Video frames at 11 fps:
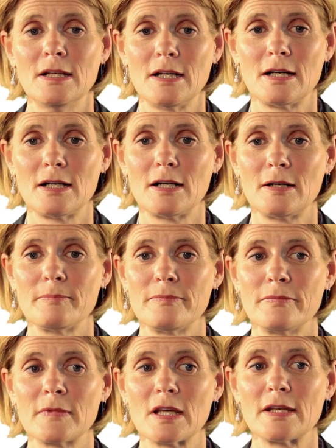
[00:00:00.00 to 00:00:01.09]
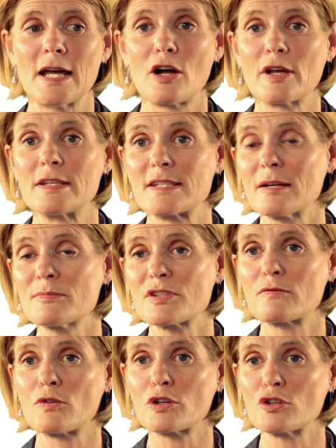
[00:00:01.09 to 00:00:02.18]
Now, in terms
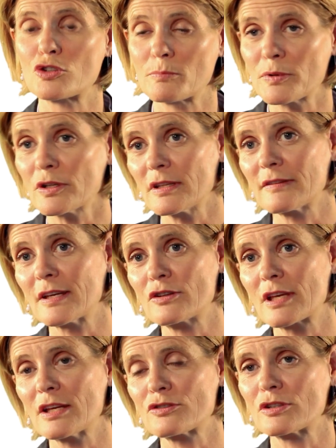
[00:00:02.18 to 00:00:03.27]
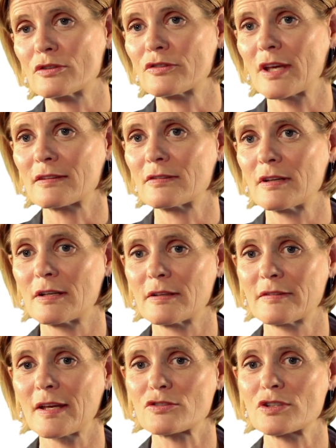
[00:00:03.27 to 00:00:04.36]
of what you should put in this educational
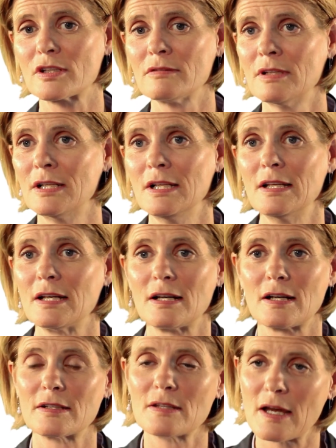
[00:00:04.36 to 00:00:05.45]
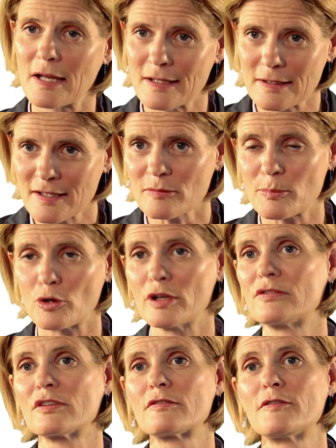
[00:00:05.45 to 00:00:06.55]
section, at this
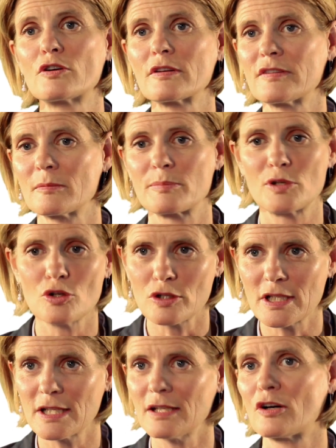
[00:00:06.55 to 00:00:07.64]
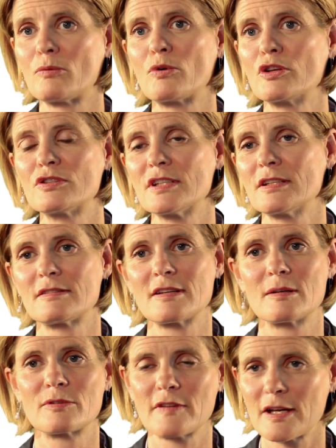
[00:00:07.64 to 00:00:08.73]
point, just focus it purely on what you did in
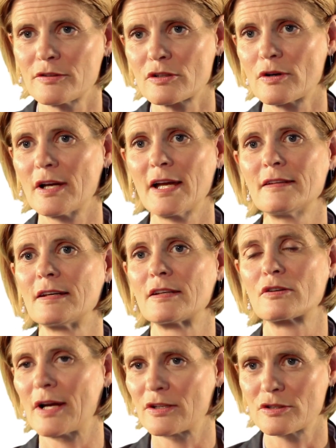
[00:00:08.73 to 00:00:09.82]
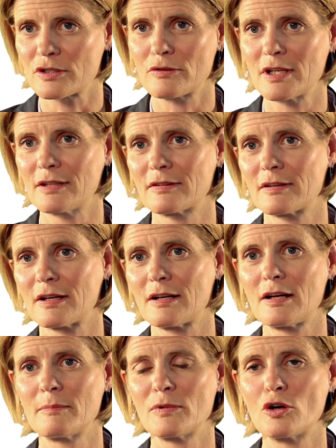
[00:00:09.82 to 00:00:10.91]
terms of undergrad and graduate degrees.
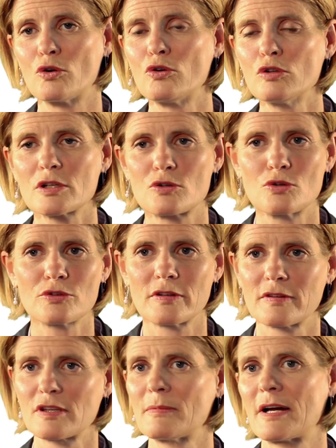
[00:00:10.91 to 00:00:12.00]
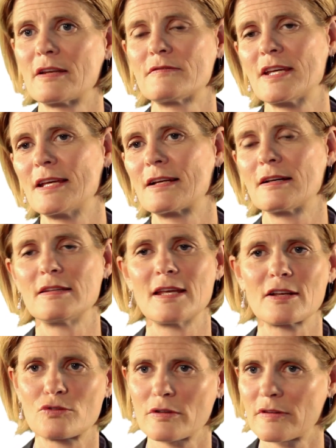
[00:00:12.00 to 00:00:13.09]
All the courses that you might have taken, the
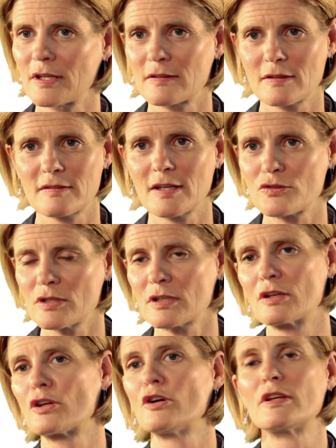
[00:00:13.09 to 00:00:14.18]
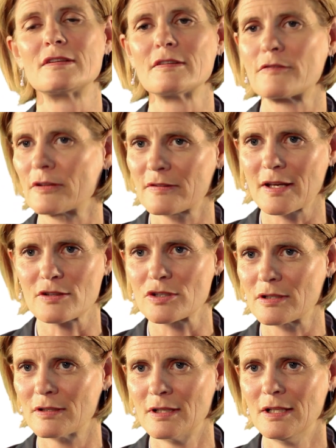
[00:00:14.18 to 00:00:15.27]
extra things, etc., can go in a different
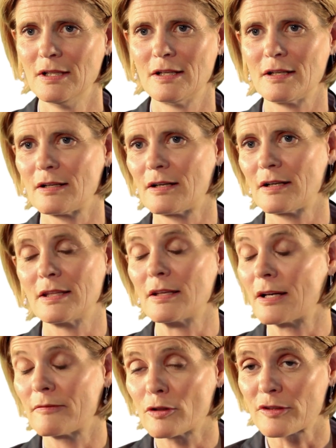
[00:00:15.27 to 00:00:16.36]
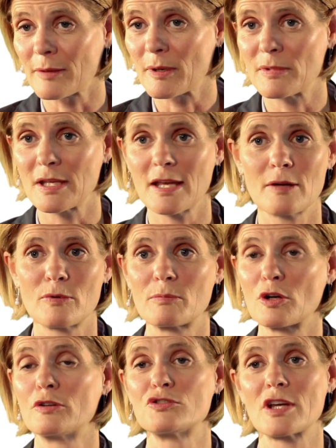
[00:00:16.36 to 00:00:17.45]
section. In the full-time MBA
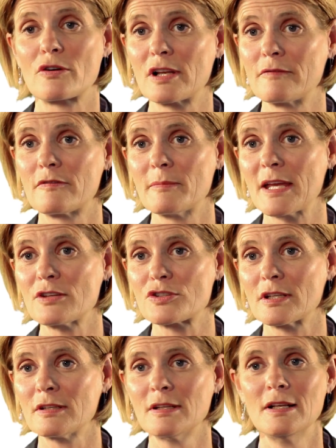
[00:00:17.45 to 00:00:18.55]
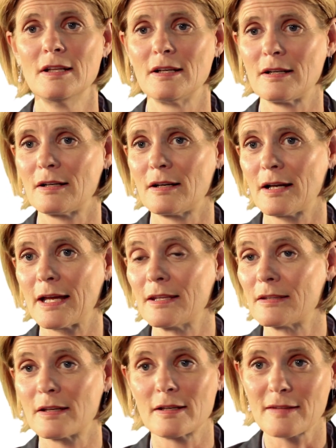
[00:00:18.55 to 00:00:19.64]
would go in general information, and
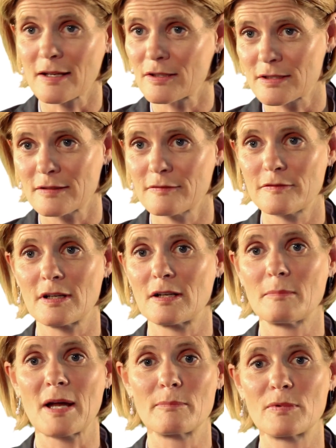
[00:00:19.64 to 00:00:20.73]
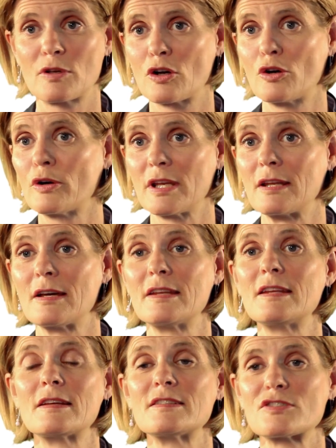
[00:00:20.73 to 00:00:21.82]
in the executive might go in
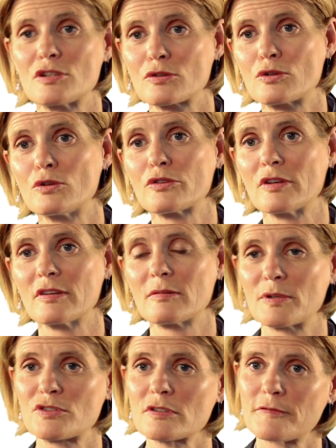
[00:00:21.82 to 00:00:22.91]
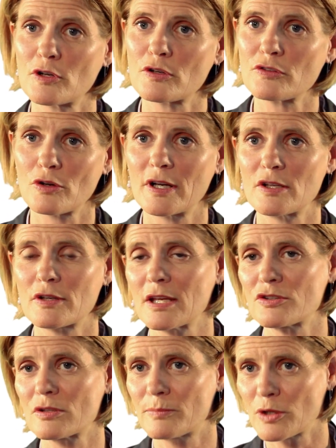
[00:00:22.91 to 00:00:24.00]
additional courses. But just focus your
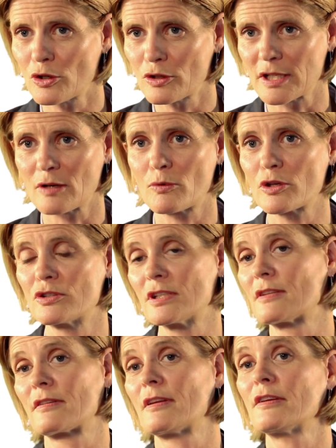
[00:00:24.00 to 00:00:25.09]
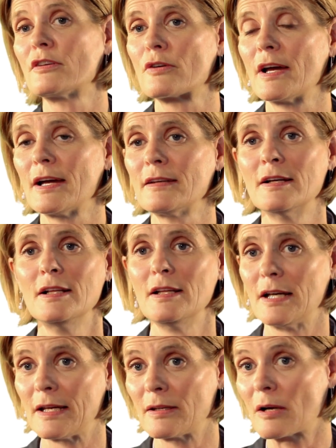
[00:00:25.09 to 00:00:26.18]
education purely on what you did as an undergrad
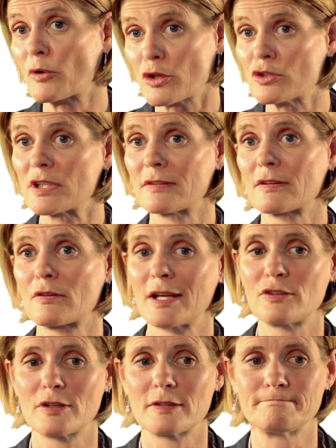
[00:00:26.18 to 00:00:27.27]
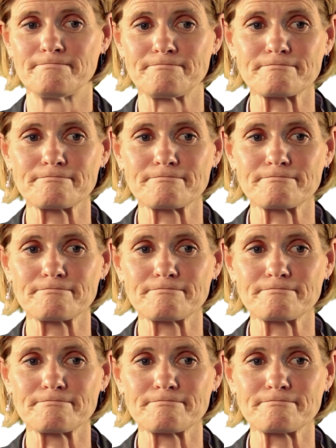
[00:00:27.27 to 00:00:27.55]
and what you did as a graduate.